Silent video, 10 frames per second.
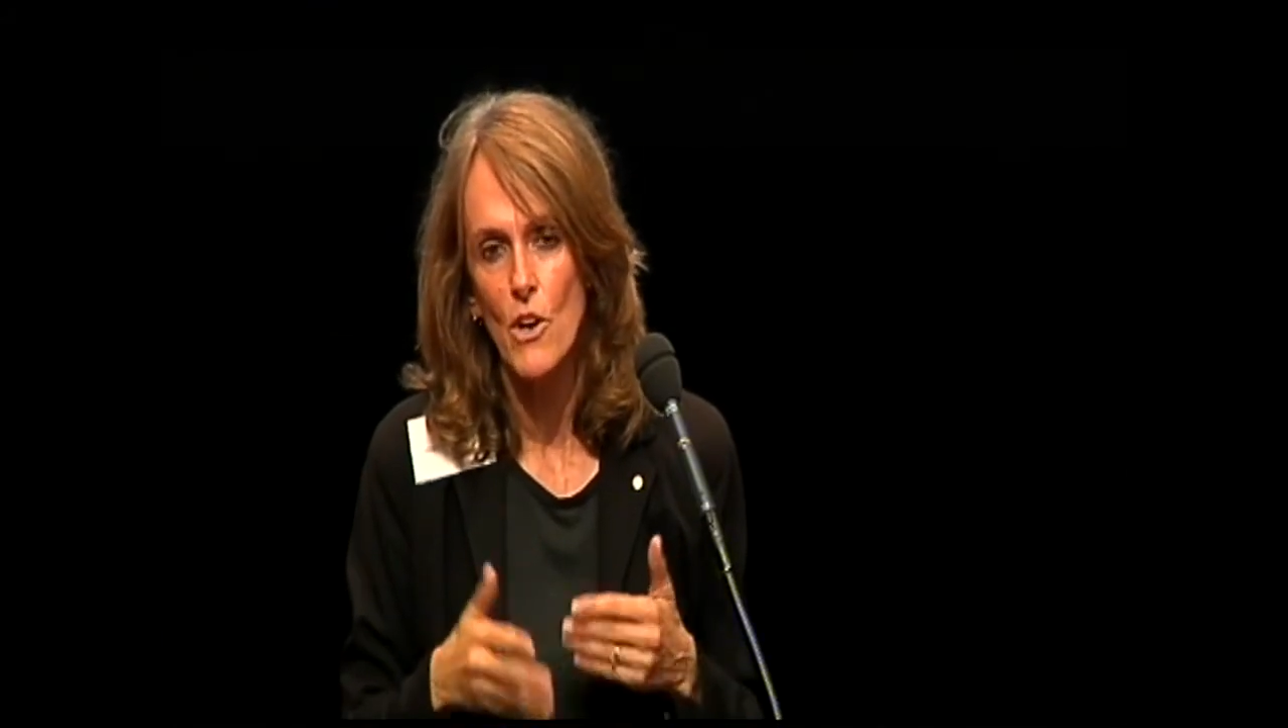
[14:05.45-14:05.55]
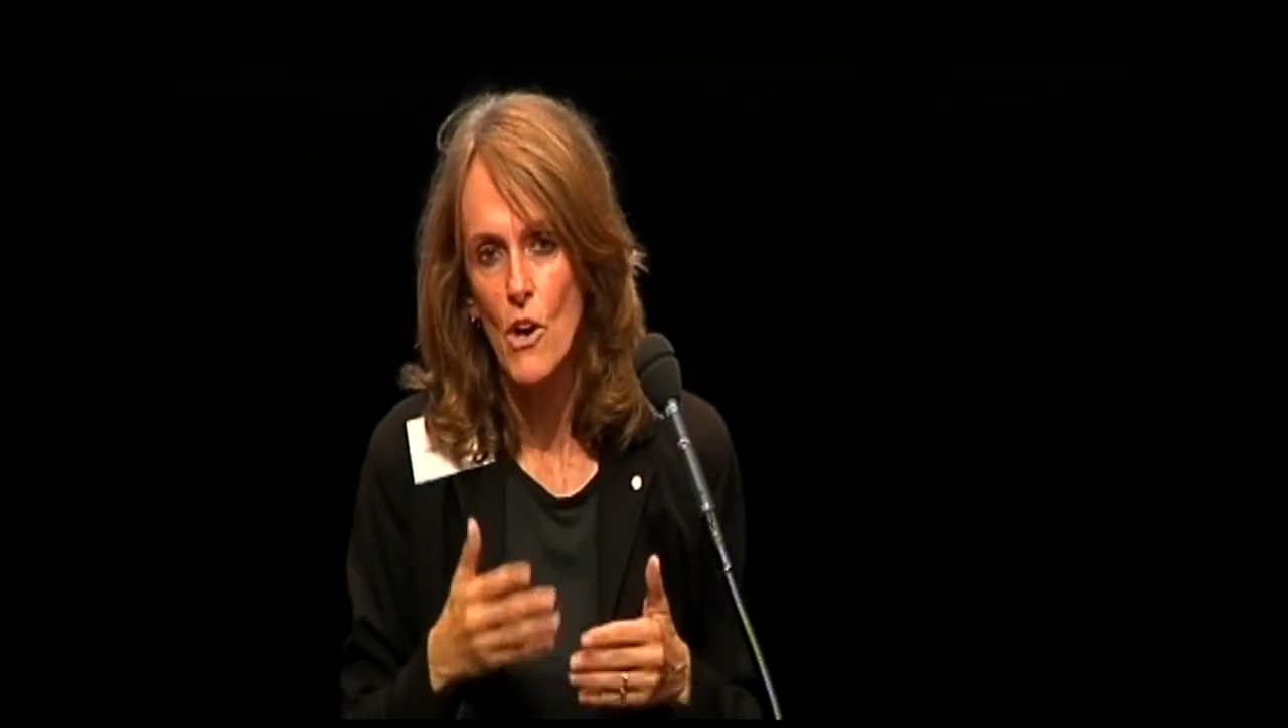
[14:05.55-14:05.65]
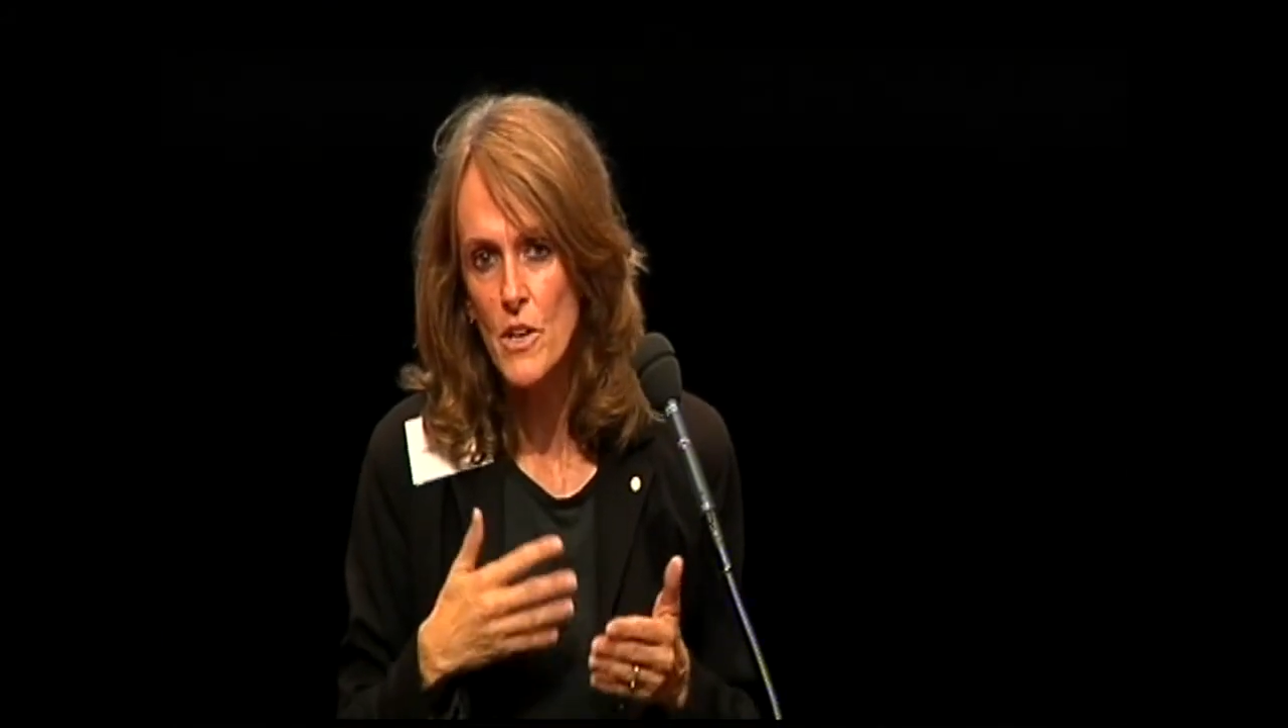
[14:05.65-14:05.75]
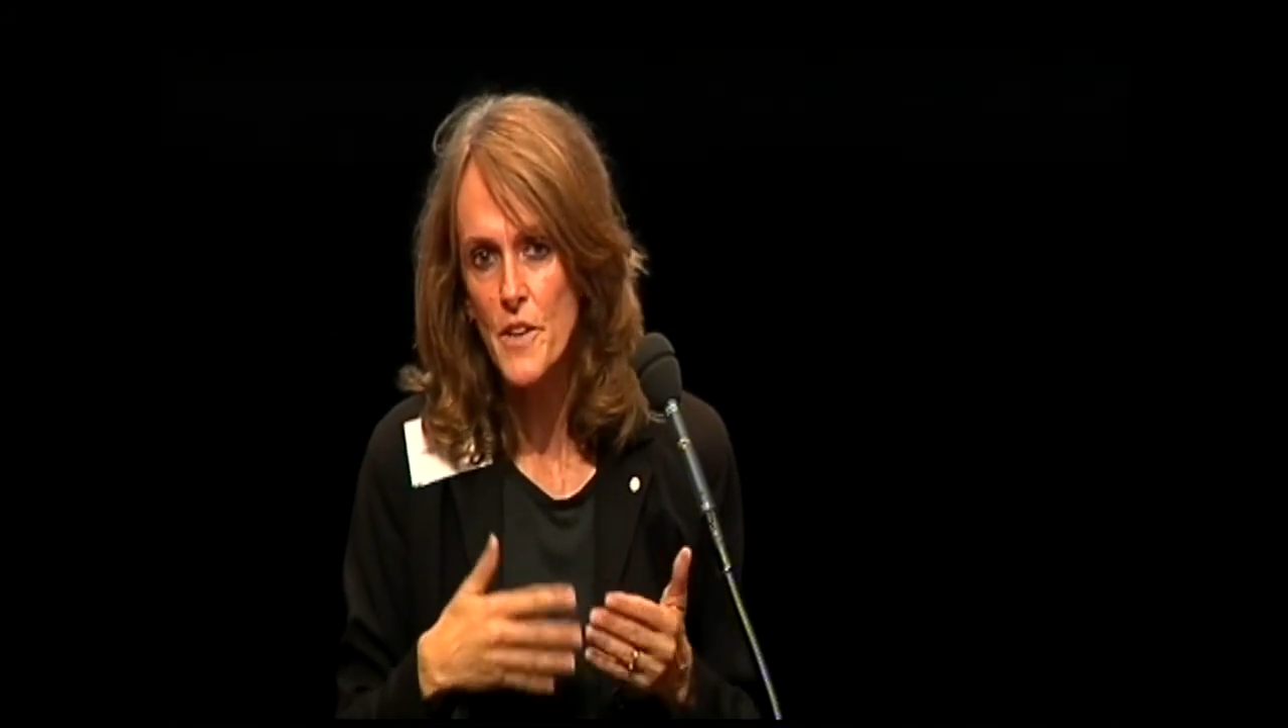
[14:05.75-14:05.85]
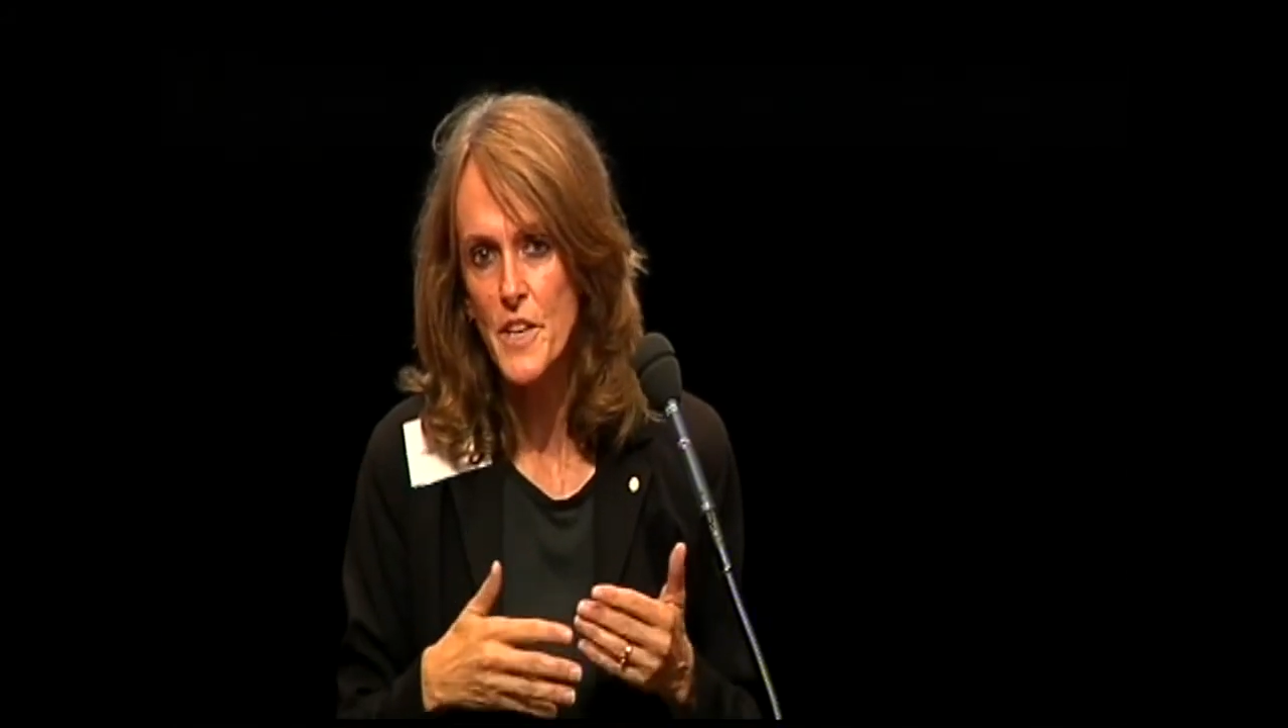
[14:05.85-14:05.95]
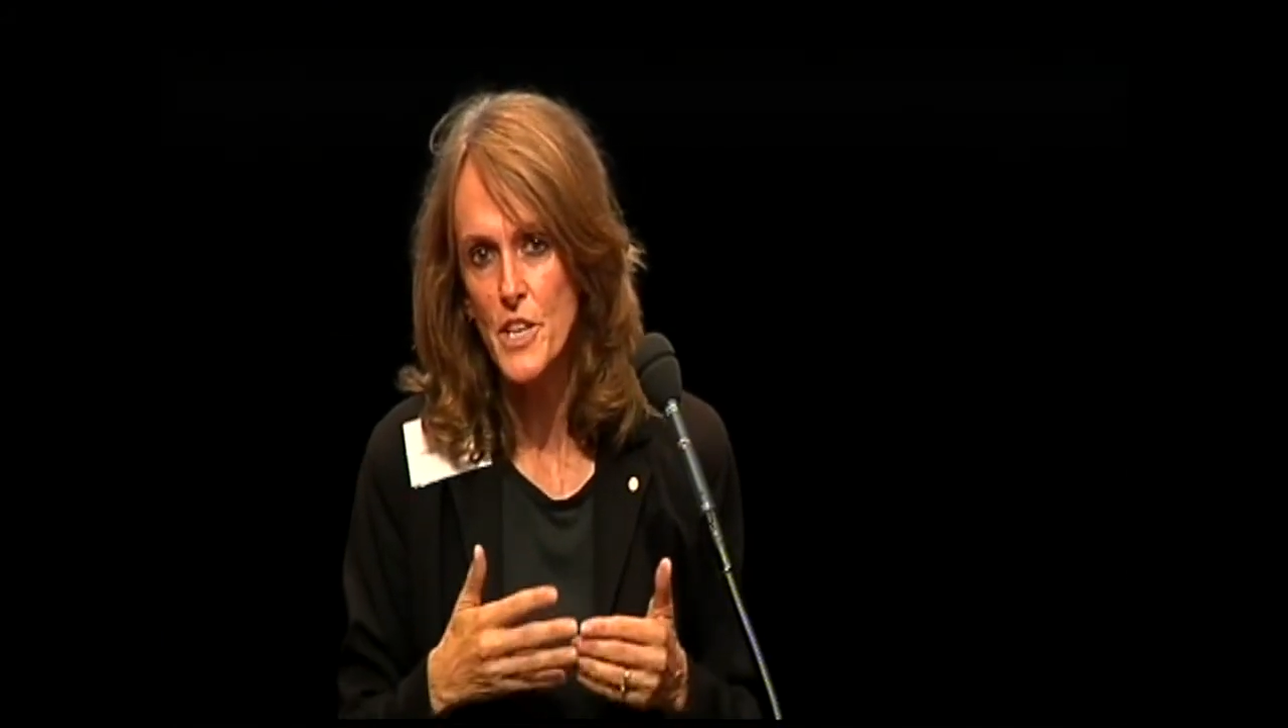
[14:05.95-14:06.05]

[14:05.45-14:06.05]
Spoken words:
conquer the